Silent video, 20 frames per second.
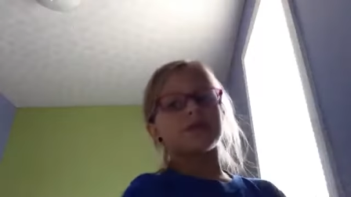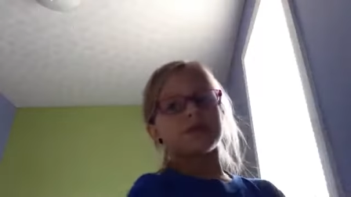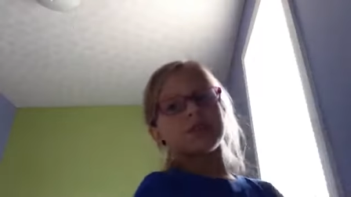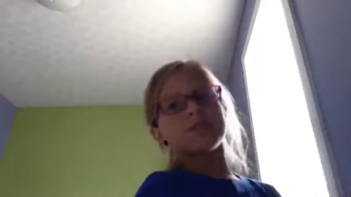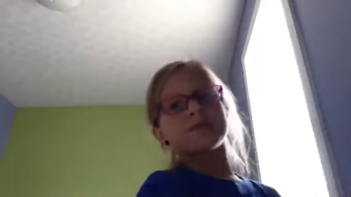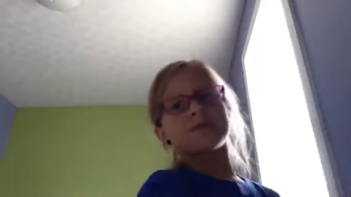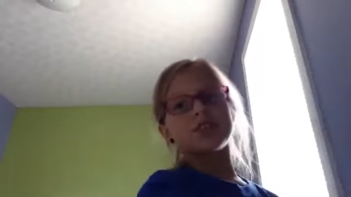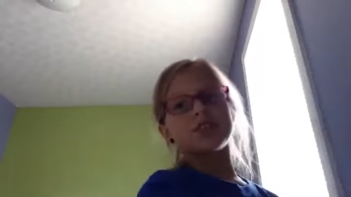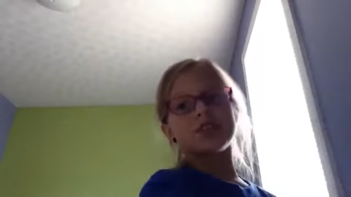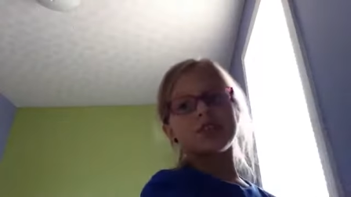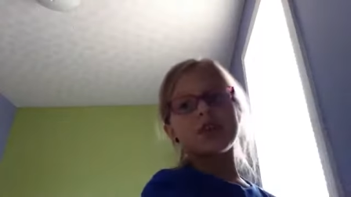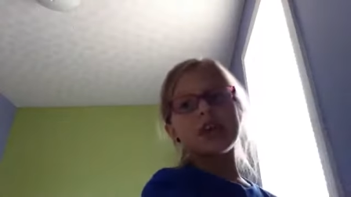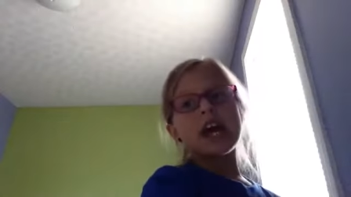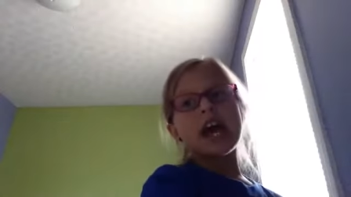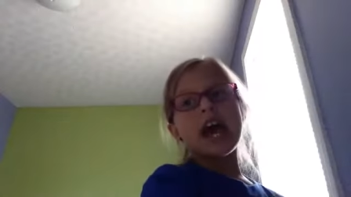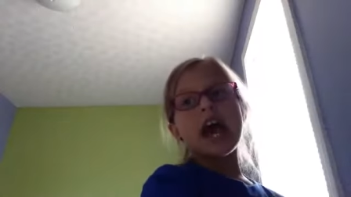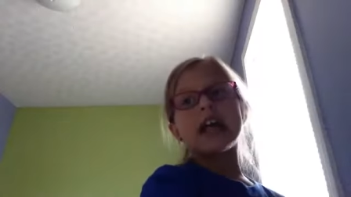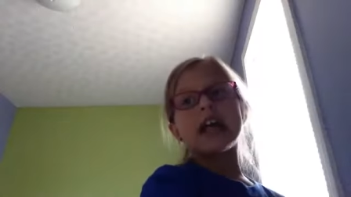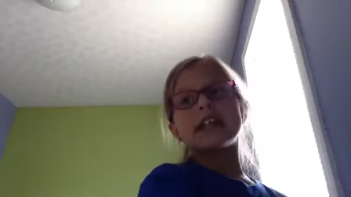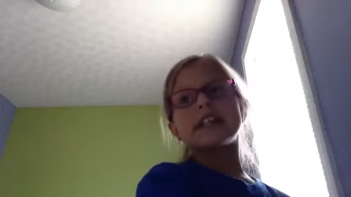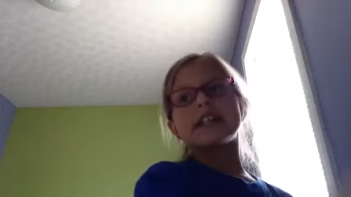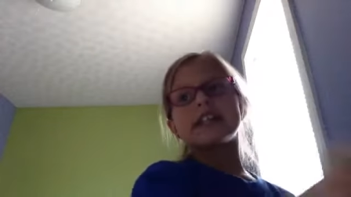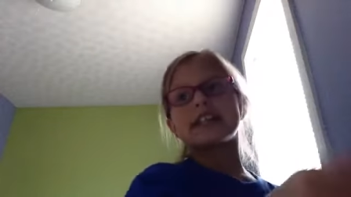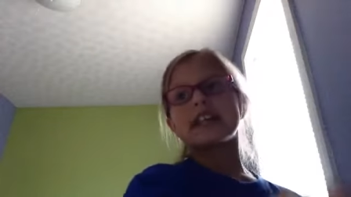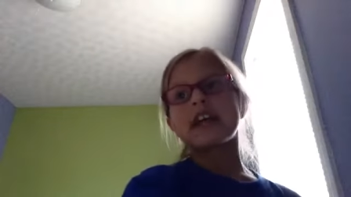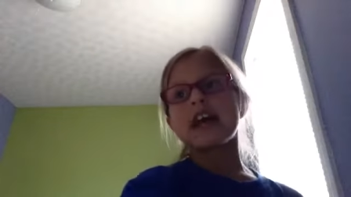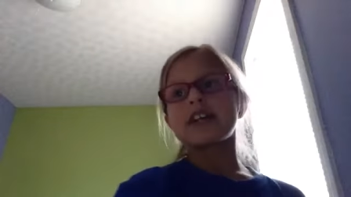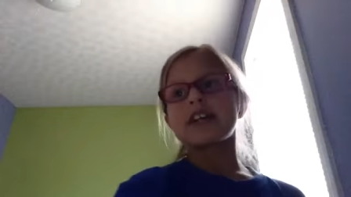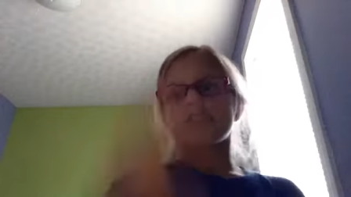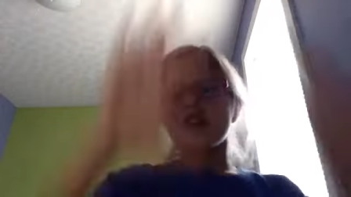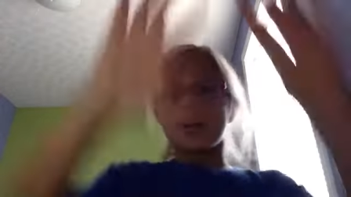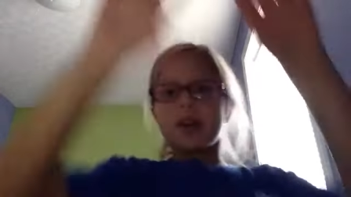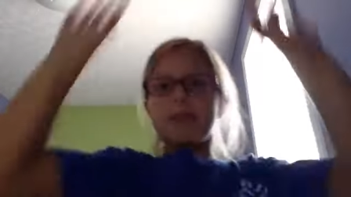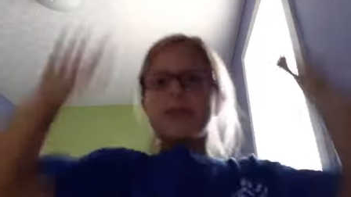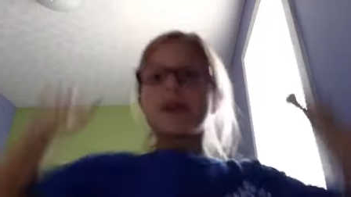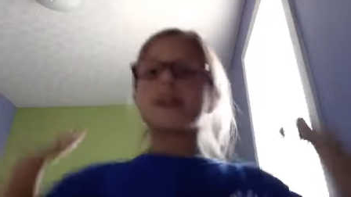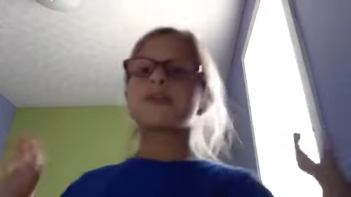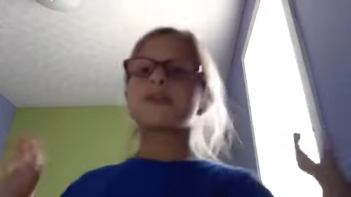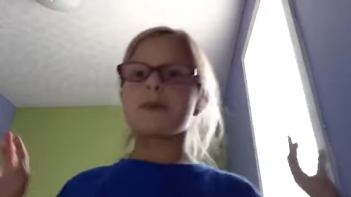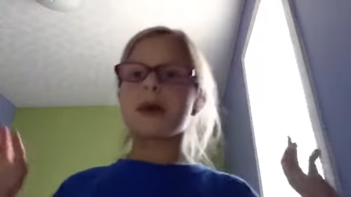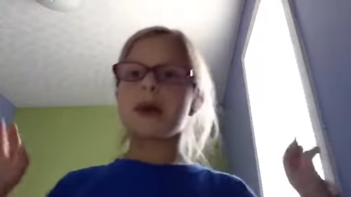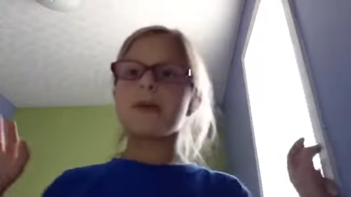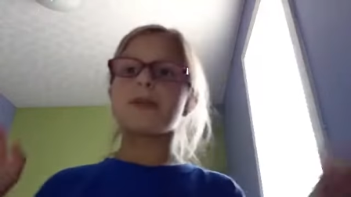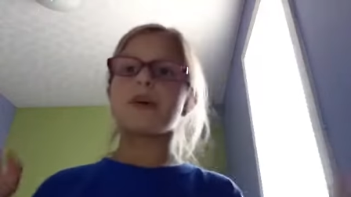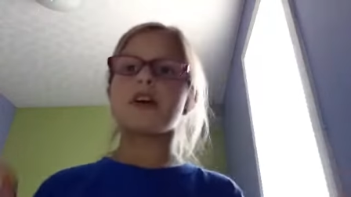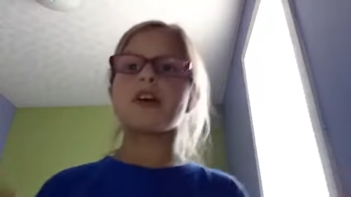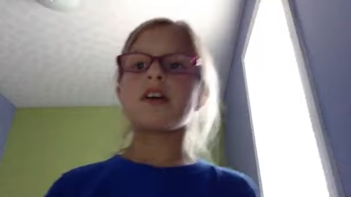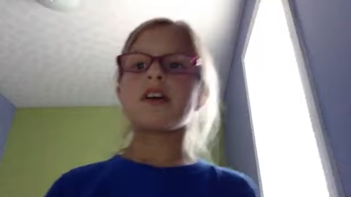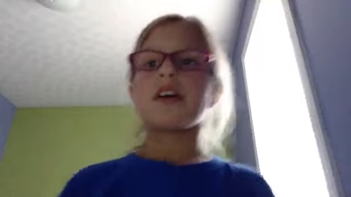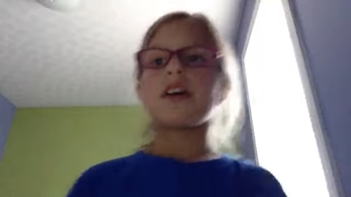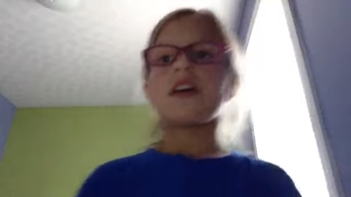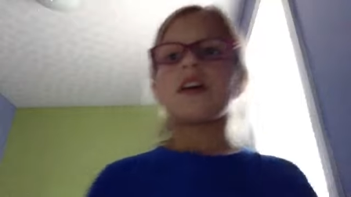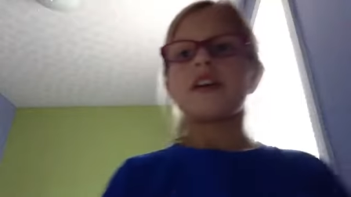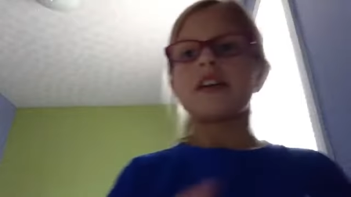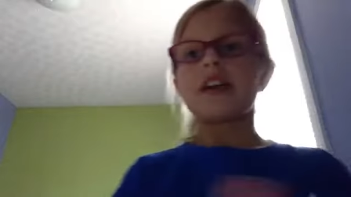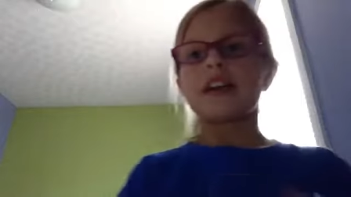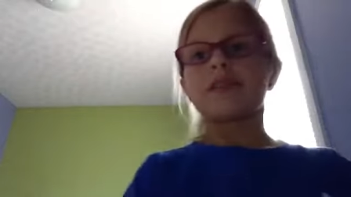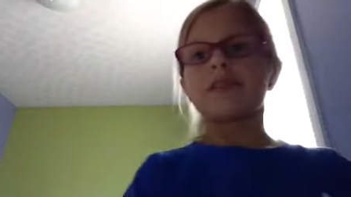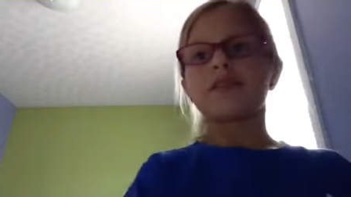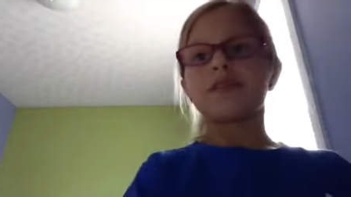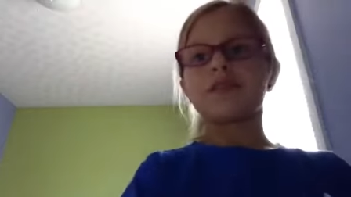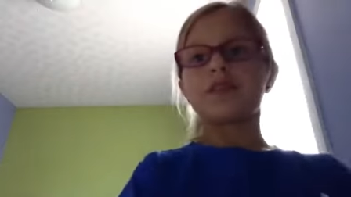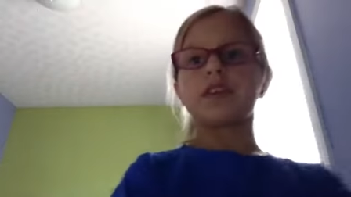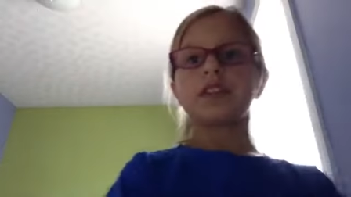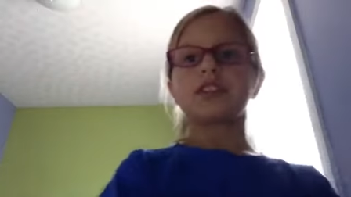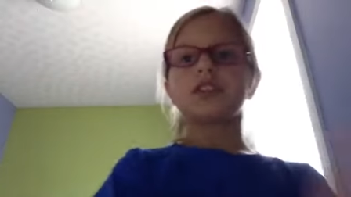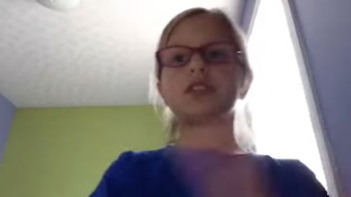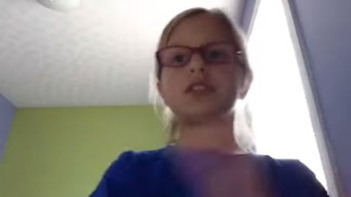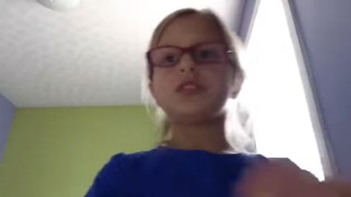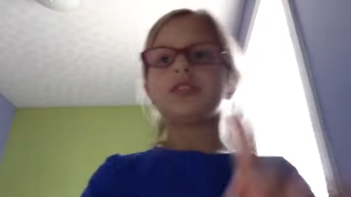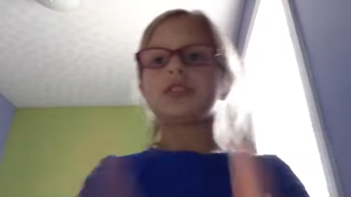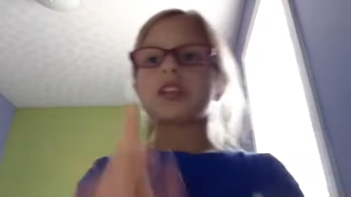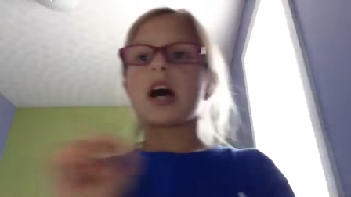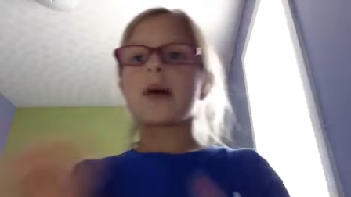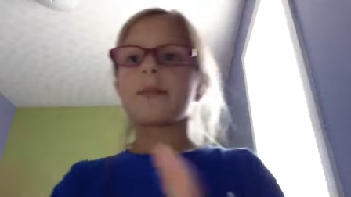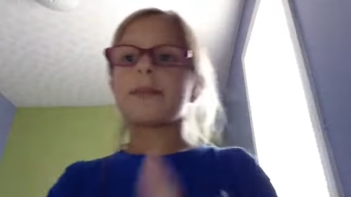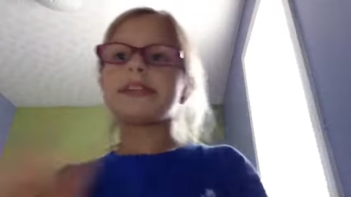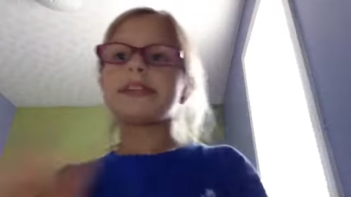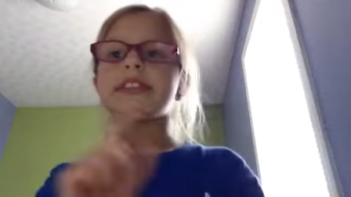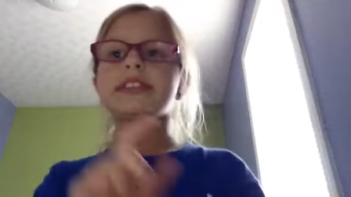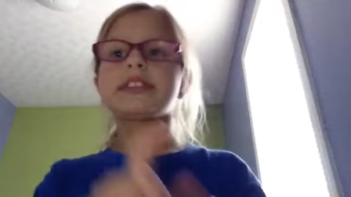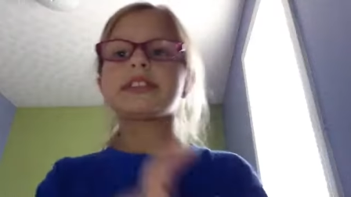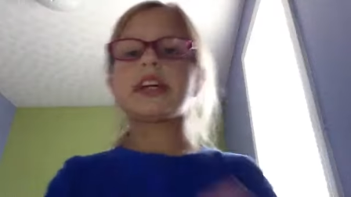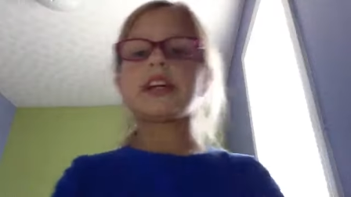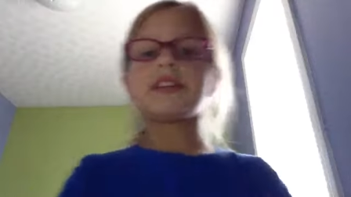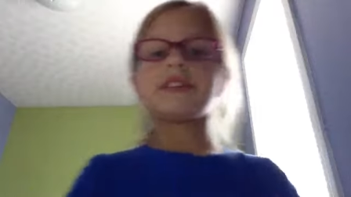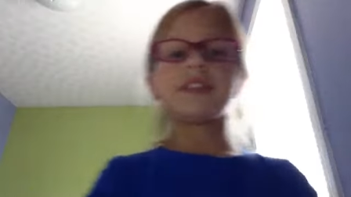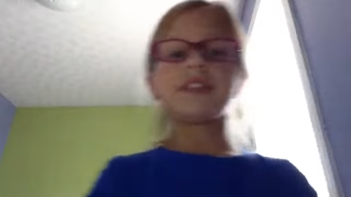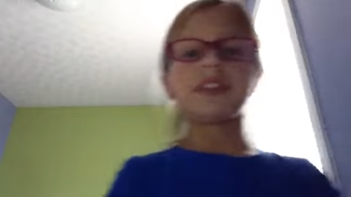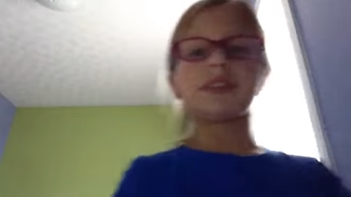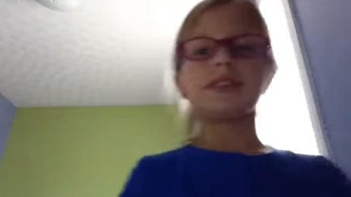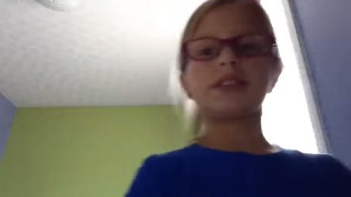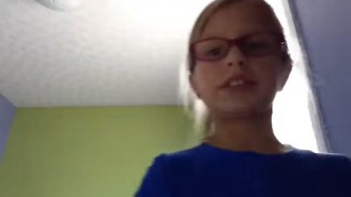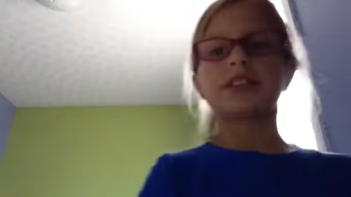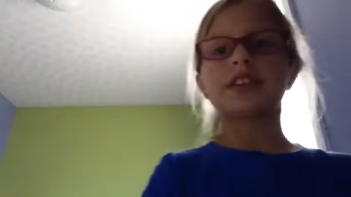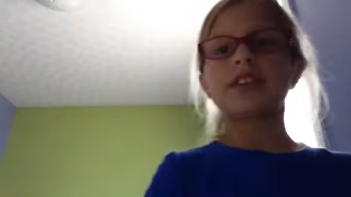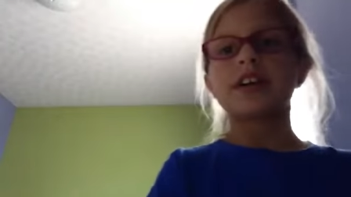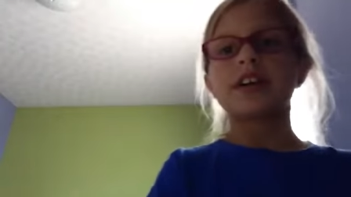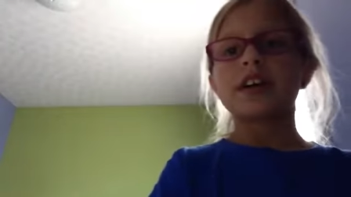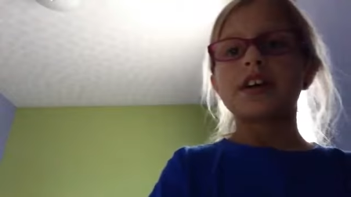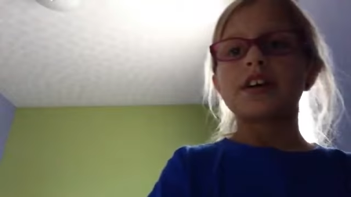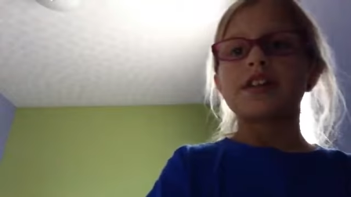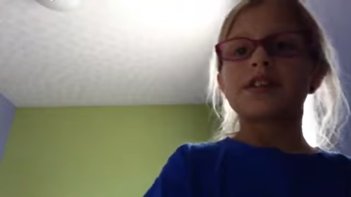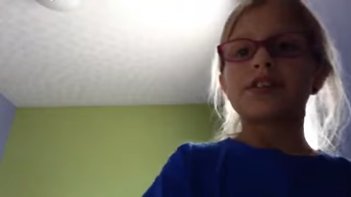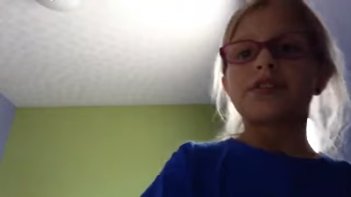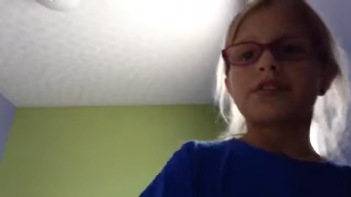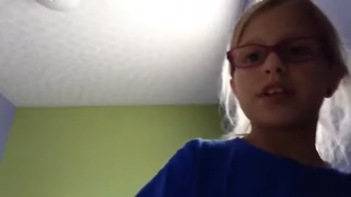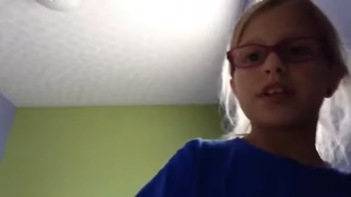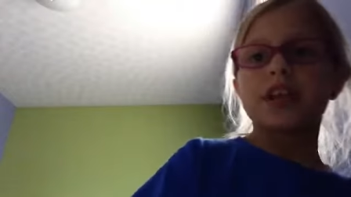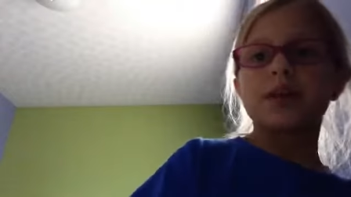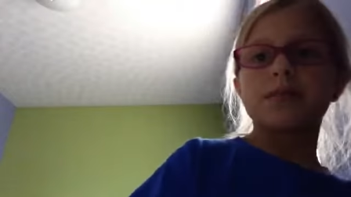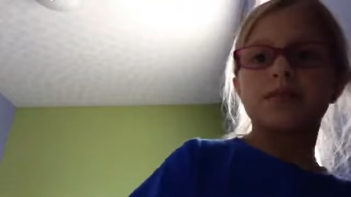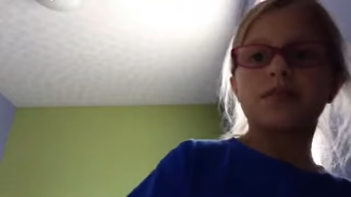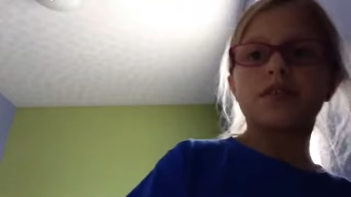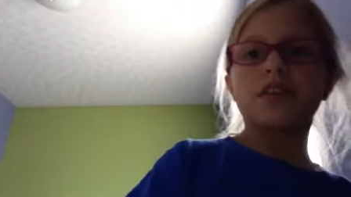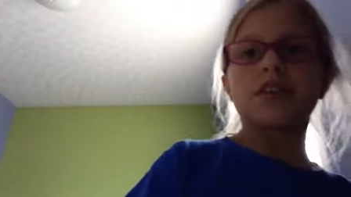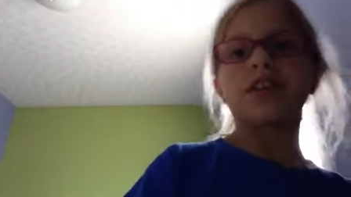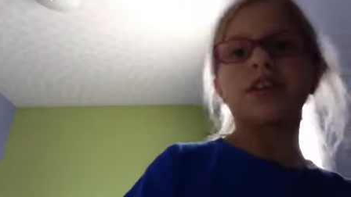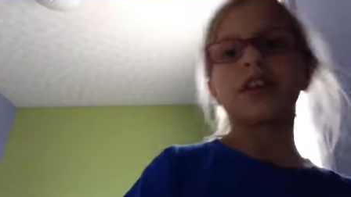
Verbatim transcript: group two, and it said on a piece of paper, like first two's up and stuff, and it was team three